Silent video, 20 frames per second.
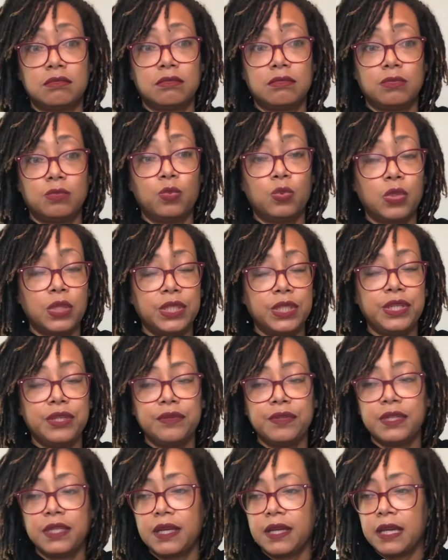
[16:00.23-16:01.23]
What your
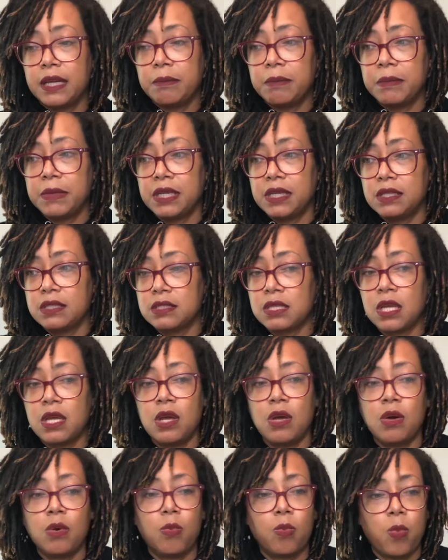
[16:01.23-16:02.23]
end game is,
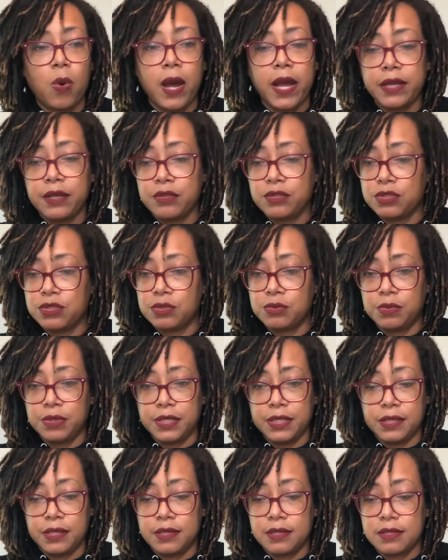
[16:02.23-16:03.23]
why you're doing
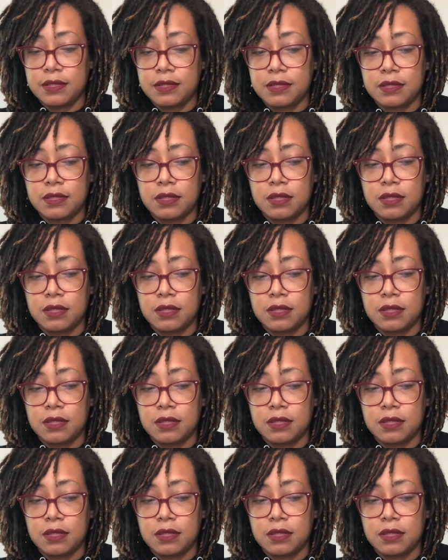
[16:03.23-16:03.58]
this.